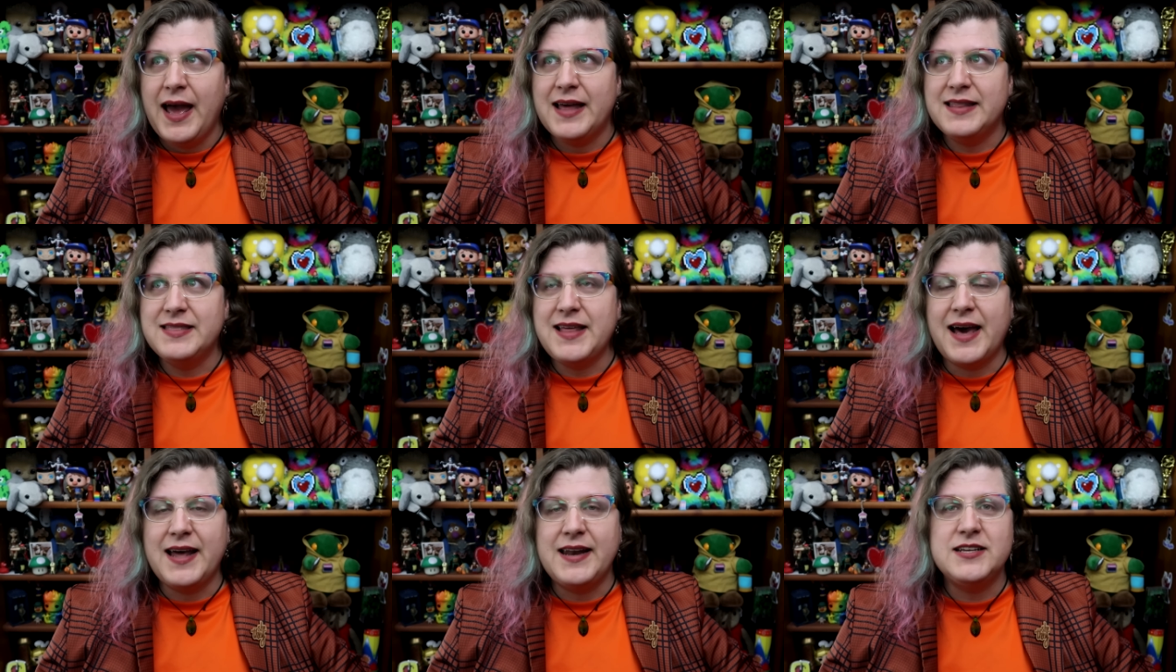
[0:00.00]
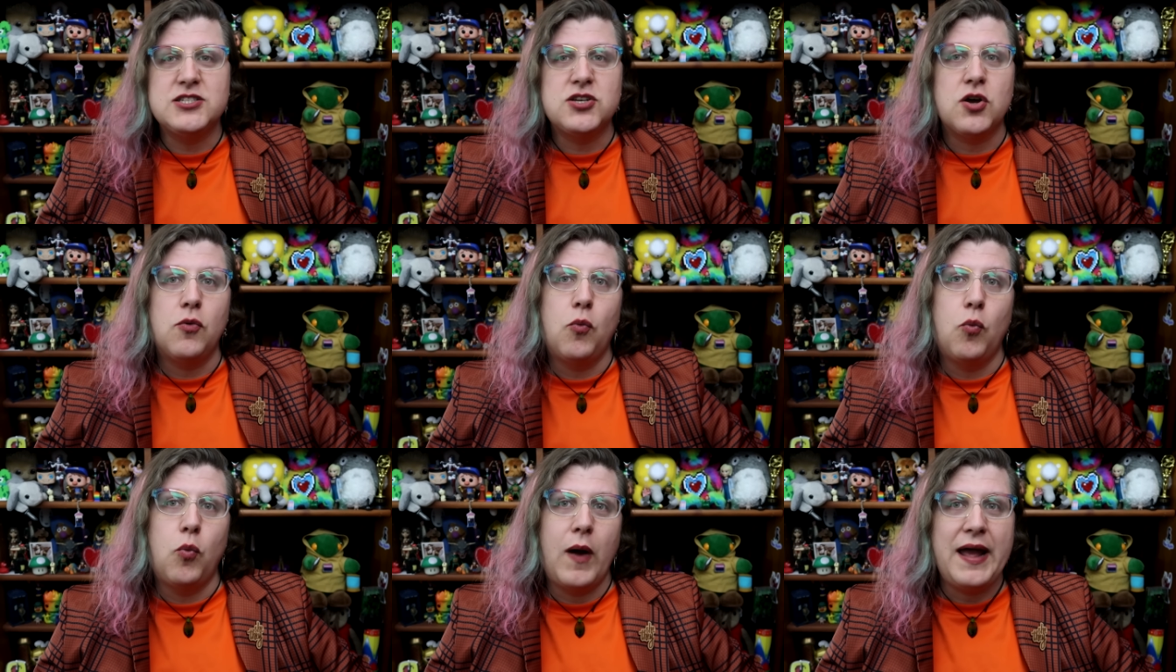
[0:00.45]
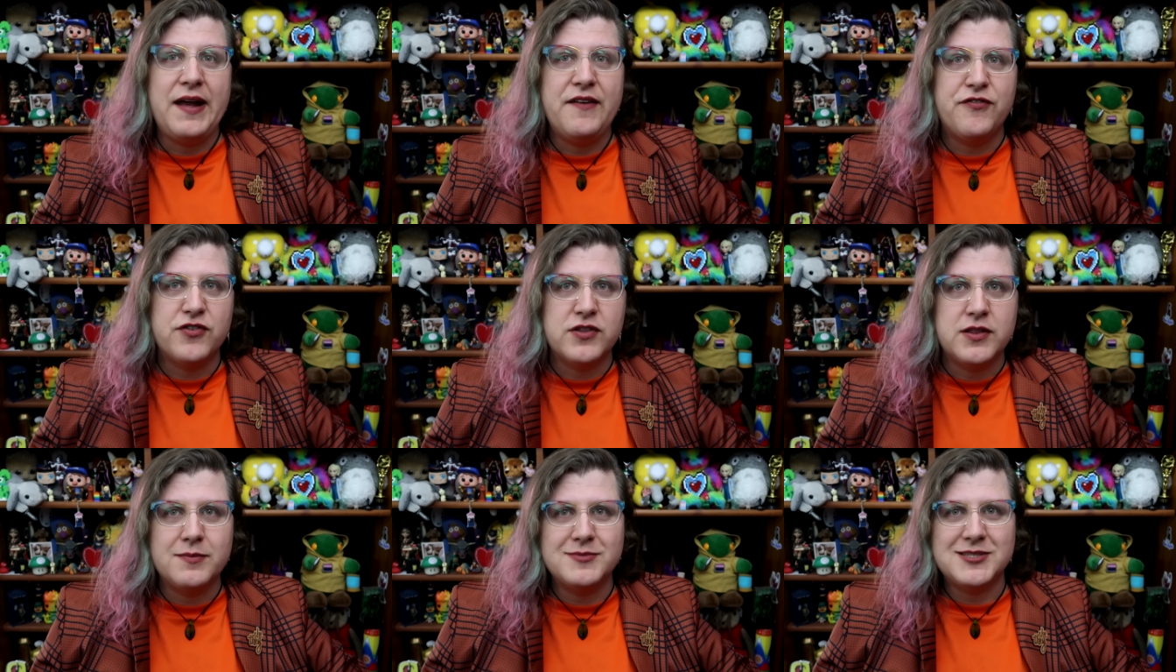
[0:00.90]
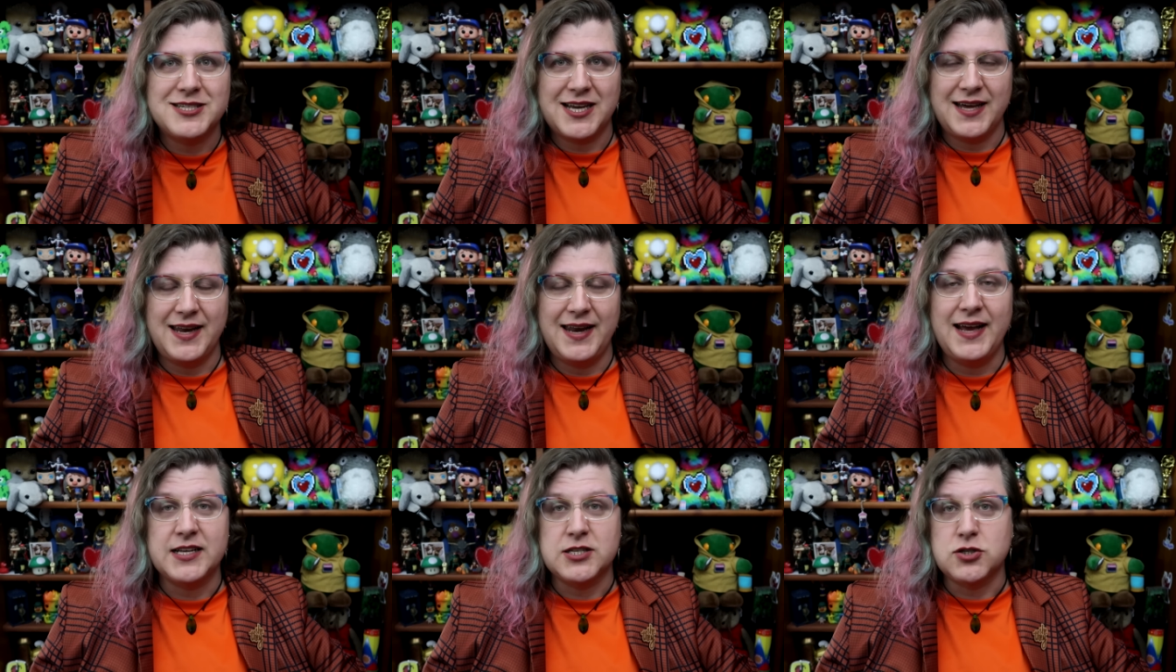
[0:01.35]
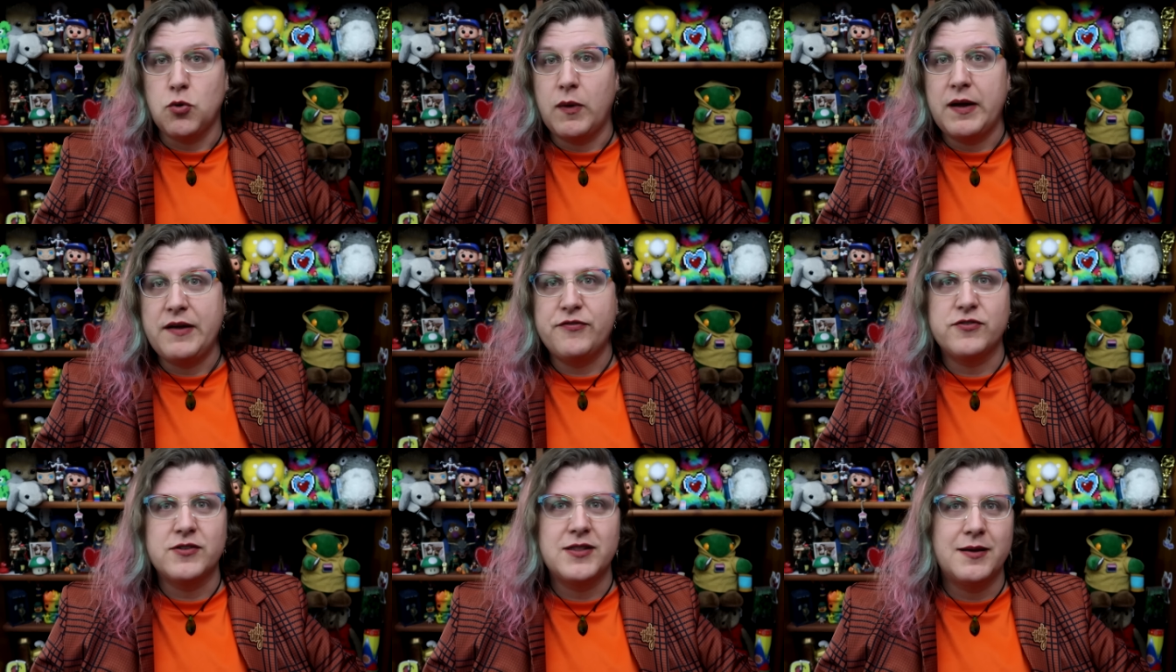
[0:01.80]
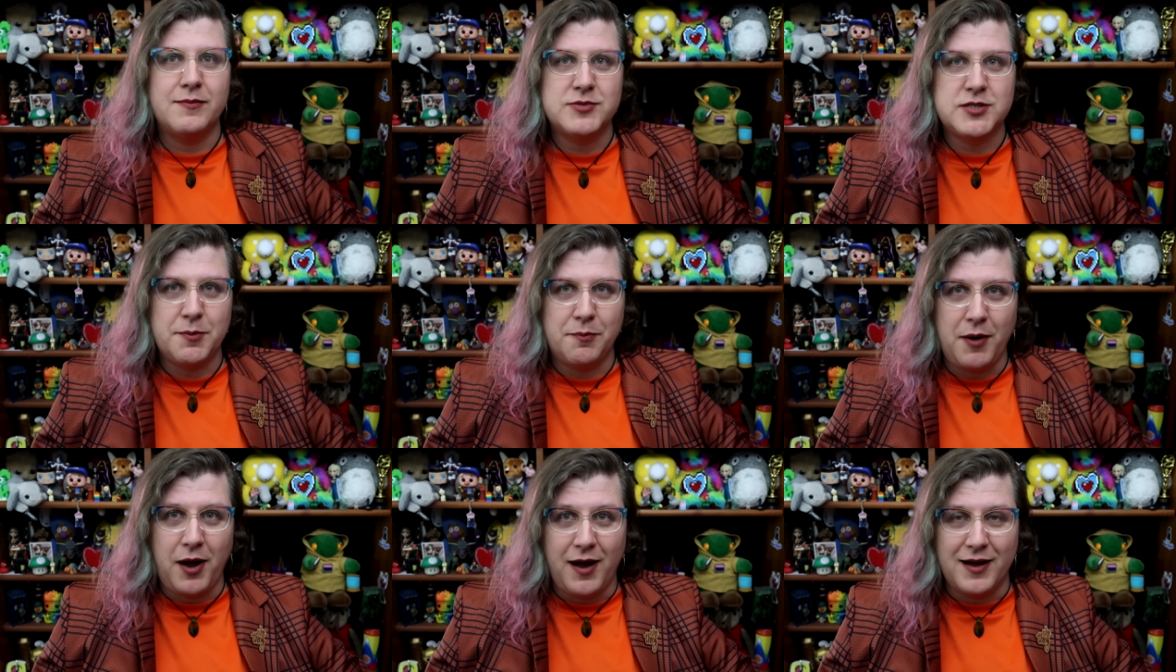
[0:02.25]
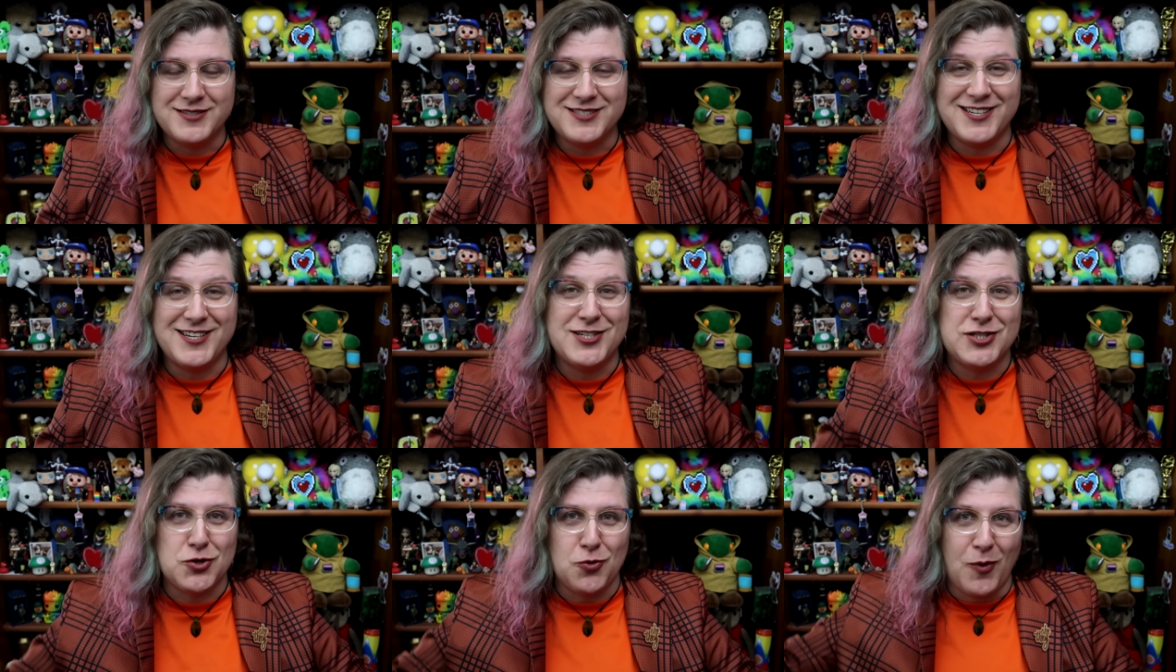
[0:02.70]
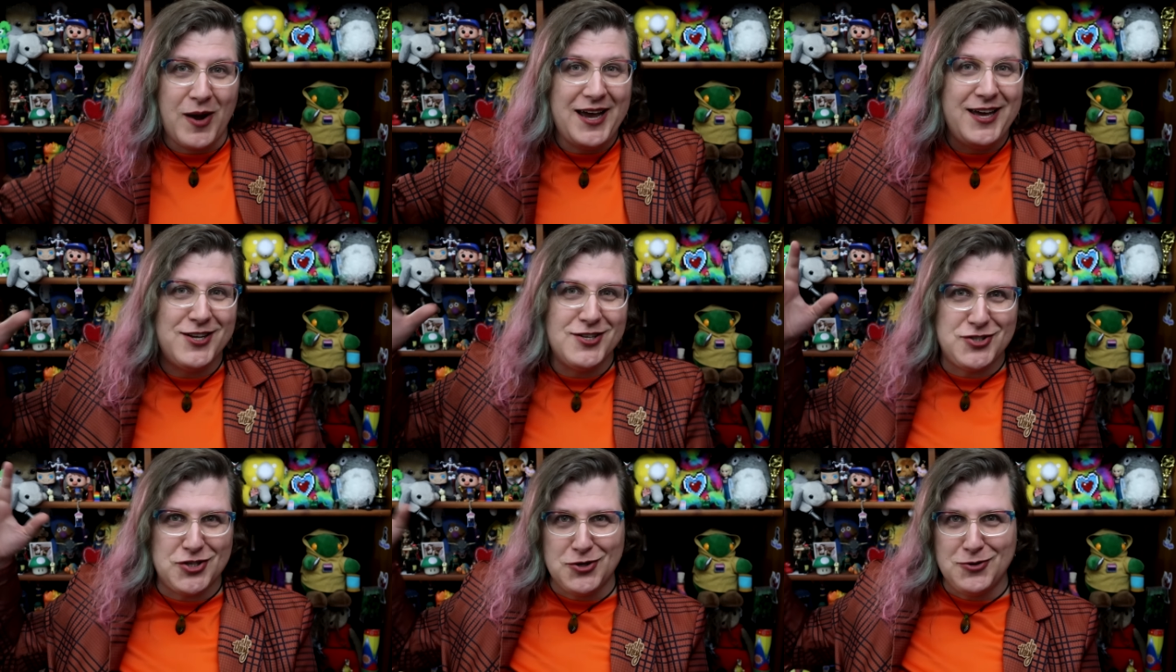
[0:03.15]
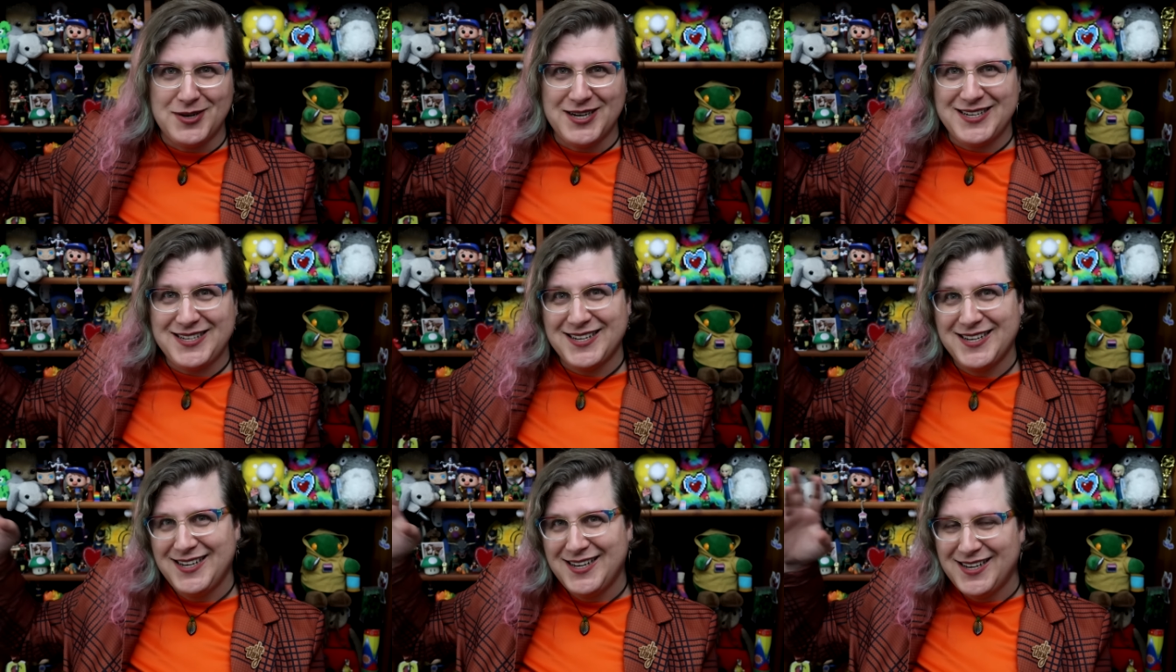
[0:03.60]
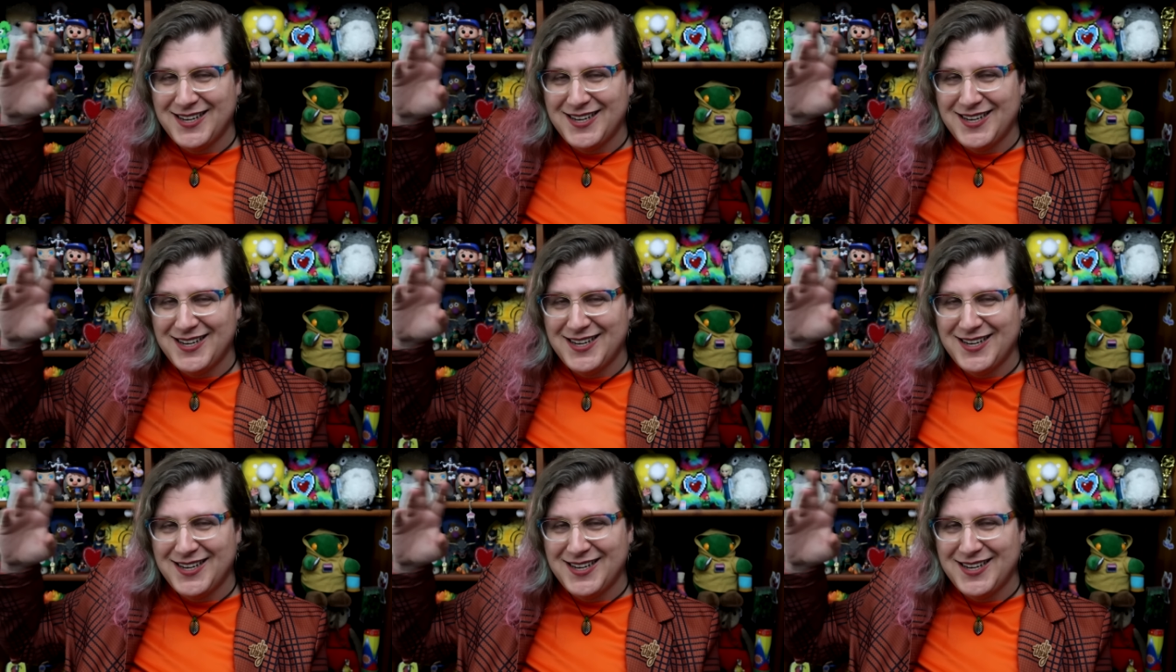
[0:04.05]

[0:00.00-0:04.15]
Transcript: And that is a way for them to connect, a way for them to bond. And it's a way to do it